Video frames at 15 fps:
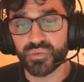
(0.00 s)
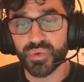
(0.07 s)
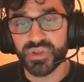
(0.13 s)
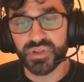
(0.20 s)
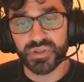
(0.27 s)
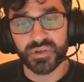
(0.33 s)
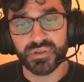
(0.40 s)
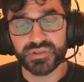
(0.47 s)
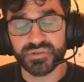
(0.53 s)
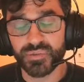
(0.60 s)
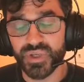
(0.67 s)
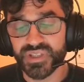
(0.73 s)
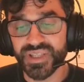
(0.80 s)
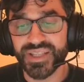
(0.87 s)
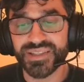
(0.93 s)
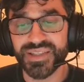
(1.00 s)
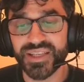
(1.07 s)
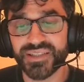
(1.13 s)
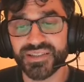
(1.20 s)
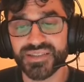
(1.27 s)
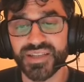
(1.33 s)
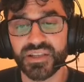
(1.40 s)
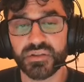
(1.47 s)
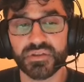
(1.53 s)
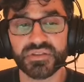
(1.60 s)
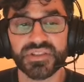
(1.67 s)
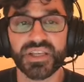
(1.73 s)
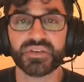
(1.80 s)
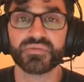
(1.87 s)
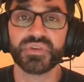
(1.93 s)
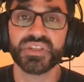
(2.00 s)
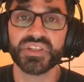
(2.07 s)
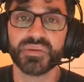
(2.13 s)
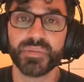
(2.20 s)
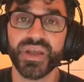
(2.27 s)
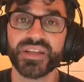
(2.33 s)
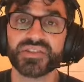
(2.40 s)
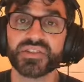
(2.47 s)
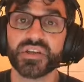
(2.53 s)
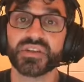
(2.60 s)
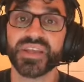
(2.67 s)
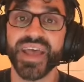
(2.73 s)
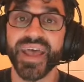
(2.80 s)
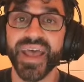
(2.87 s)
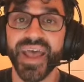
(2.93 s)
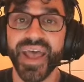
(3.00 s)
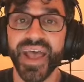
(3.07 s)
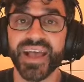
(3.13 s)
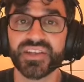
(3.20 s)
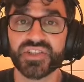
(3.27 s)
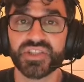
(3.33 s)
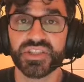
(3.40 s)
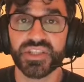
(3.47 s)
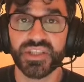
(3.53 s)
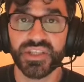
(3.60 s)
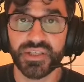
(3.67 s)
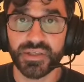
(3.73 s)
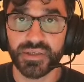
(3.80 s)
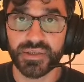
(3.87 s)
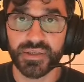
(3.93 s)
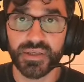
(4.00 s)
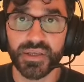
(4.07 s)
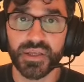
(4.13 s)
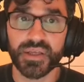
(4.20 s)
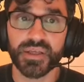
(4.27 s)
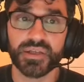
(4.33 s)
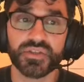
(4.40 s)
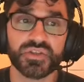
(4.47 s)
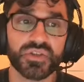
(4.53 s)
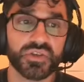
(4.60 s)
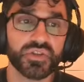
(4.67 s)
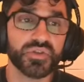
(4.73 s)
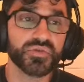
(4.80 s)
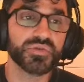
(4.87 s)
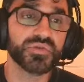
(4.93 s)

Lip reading: what that data set looks like really depends on the hash key. So you